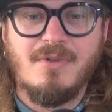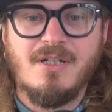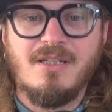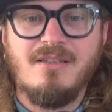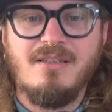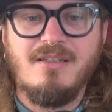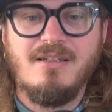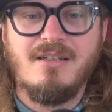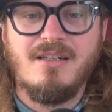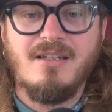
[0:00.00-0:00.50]

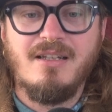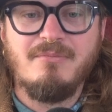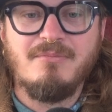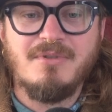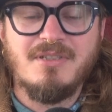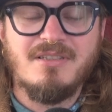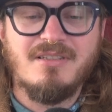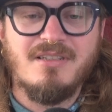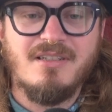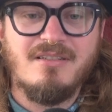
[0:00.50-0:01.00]
The
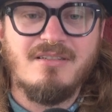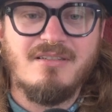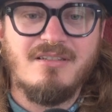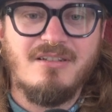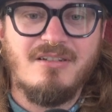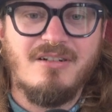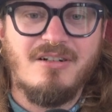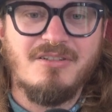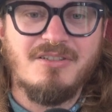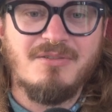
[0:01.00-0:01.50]
eclipse is the
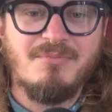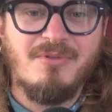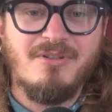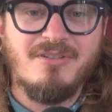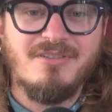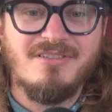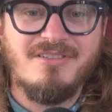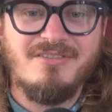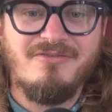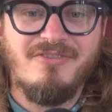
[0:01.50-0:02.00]

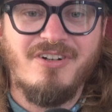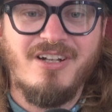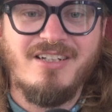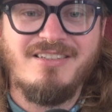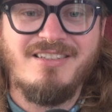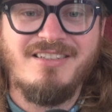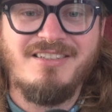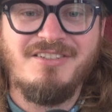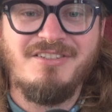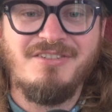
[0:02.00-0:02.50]
cosmos
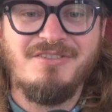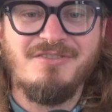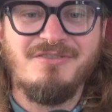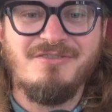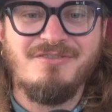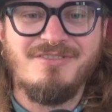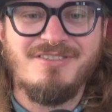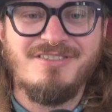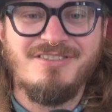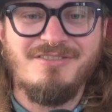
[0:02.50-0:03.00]
inviting
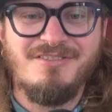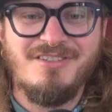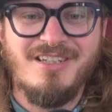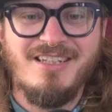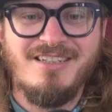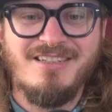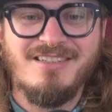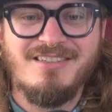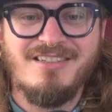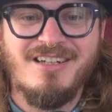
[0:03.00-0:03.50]
you to
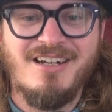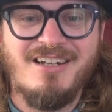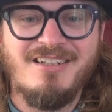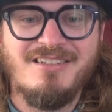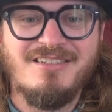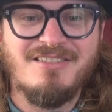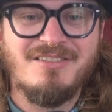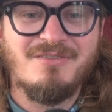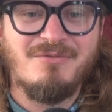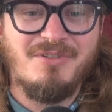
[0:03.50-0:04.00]
take a
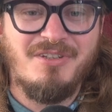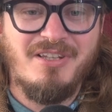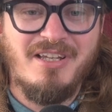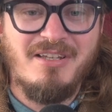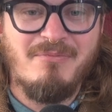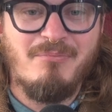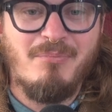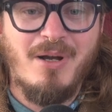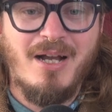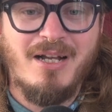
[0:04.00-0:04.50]
dance with
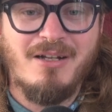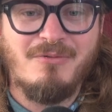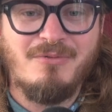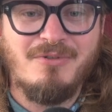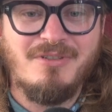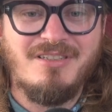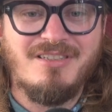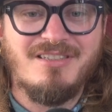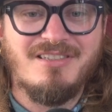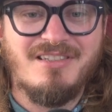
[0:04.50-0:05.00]
a
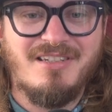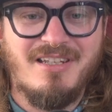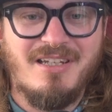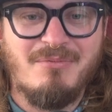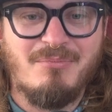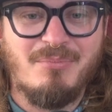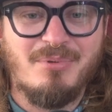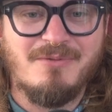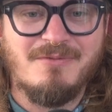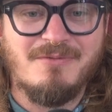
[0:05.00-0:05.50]
backward step.